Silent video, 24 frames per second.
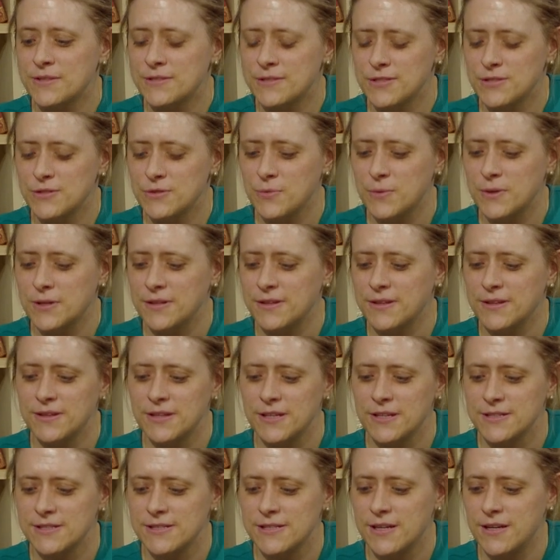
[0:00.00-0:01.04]
this is one of the
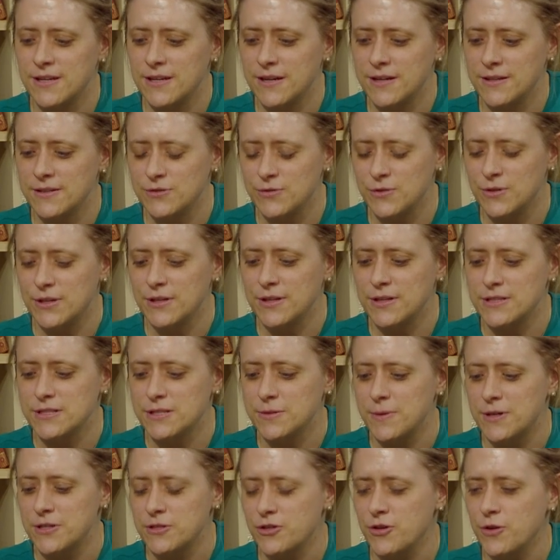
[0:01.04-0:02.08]
things that is really
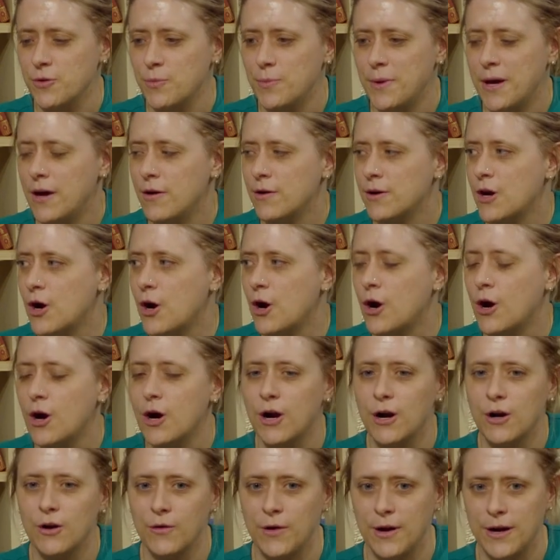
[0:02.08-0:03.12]
special about
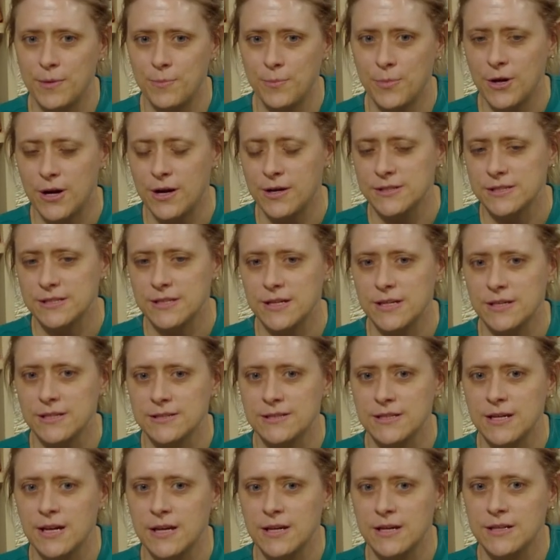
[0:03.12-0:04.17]
our grant
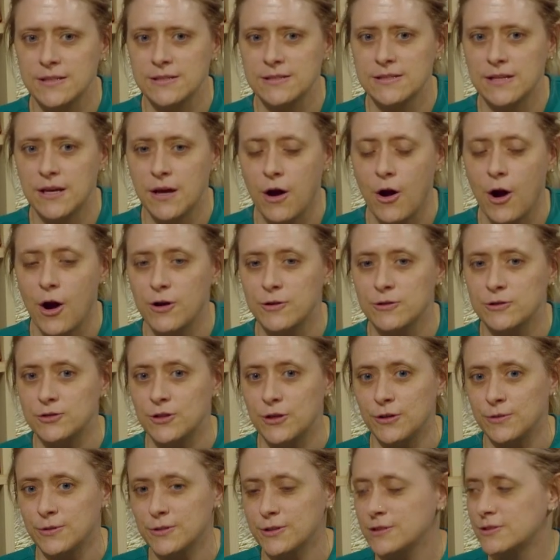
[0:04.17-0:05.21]
process is our
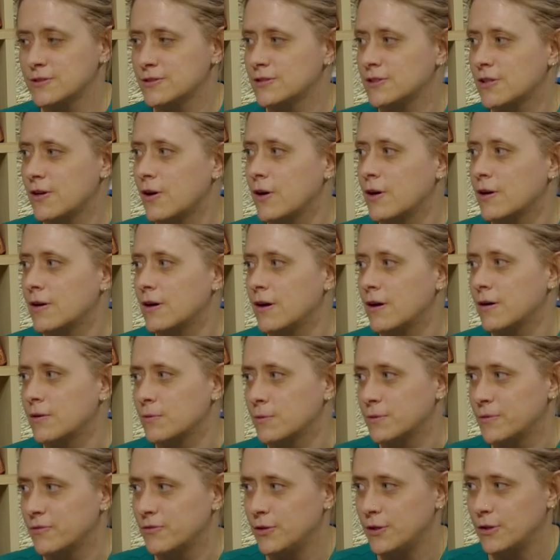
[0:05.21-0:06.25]
donors are our
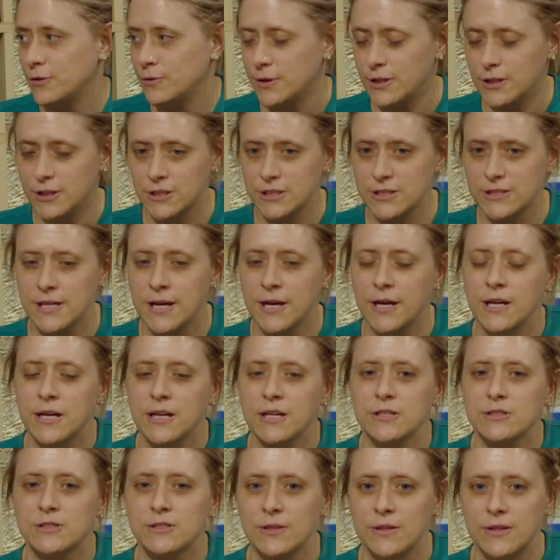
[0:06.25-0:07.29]
reviewers.
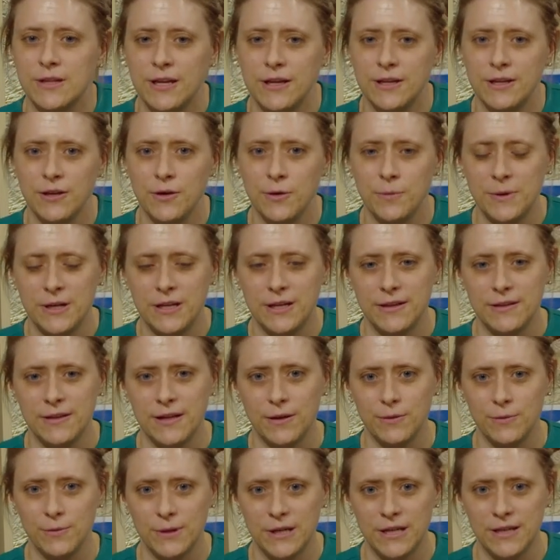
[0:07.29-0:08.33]
So they come in and
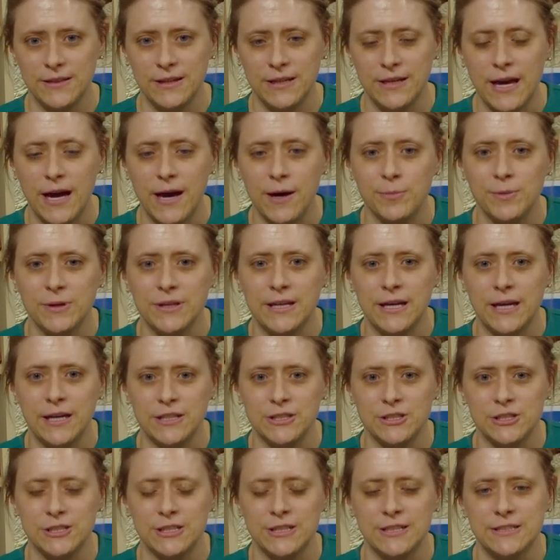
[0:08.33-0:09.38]
they read the
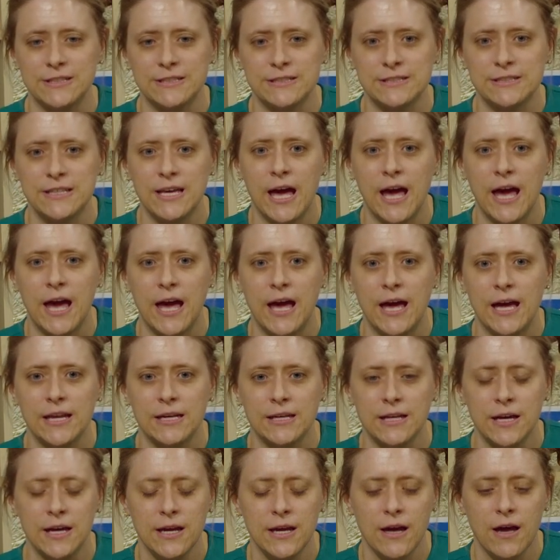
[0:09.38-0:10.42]
applications
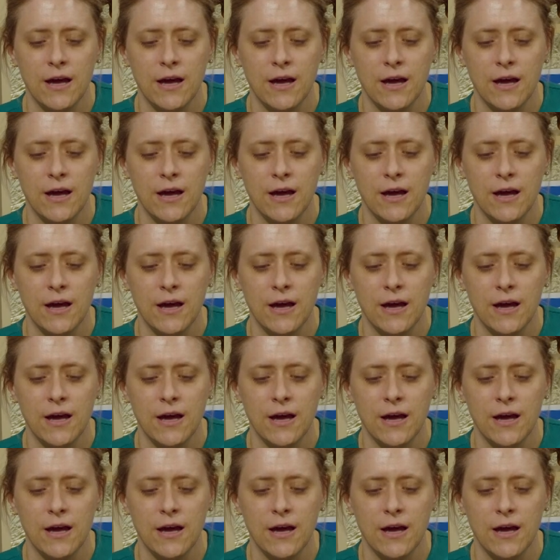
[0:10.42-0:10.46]
and